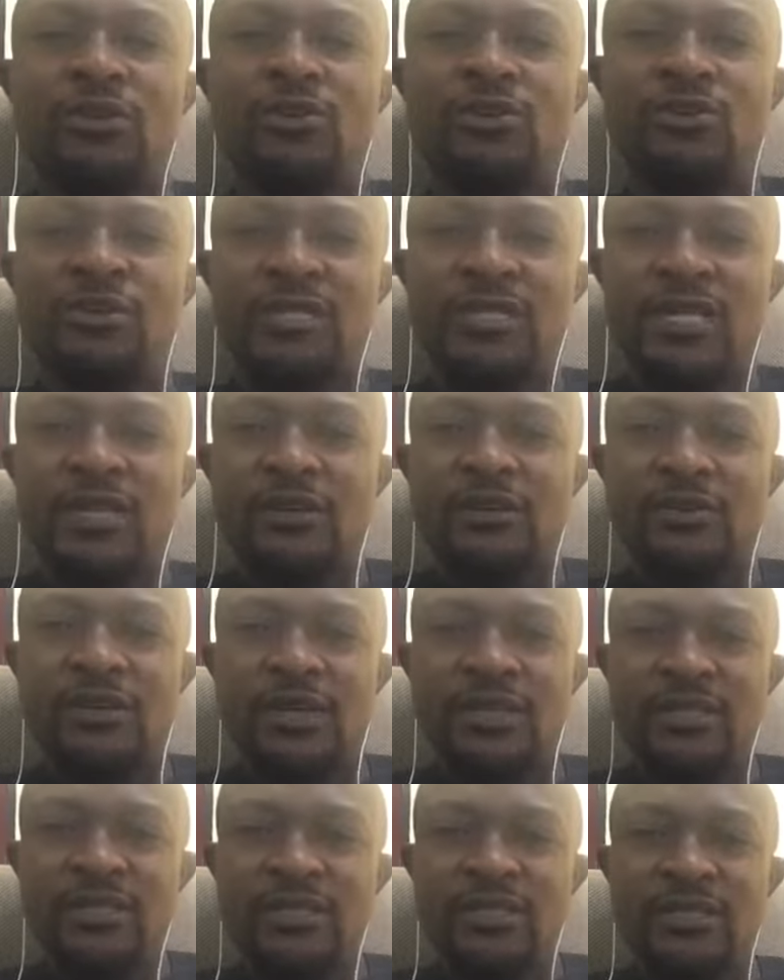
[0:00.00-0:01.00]
who is in
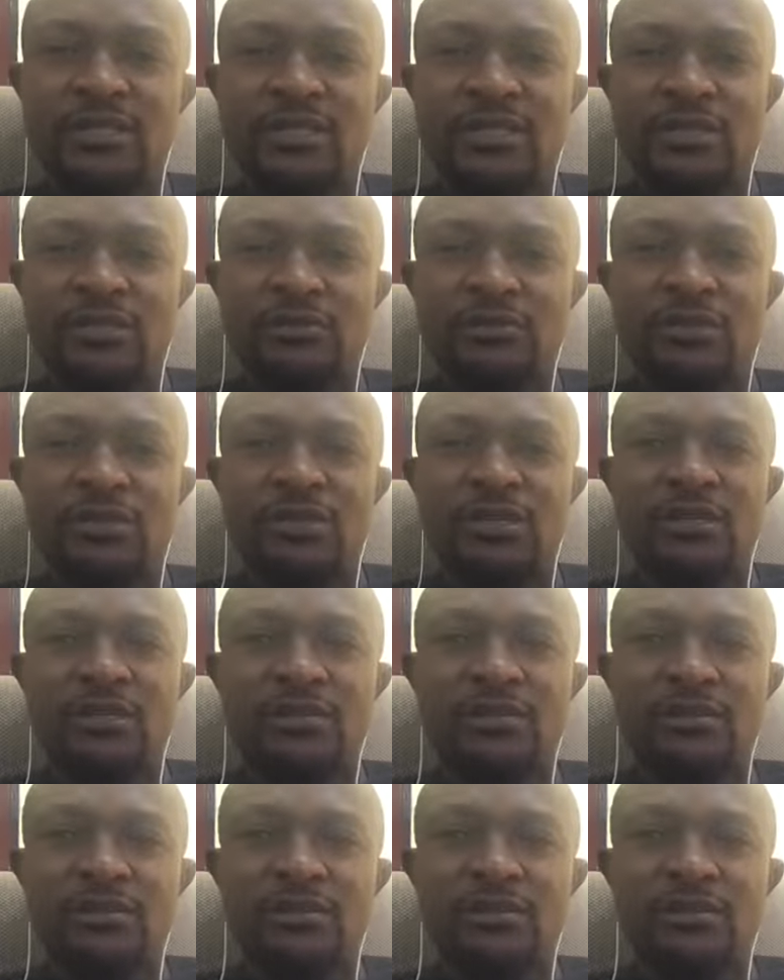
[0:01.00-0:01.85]
crisis this morning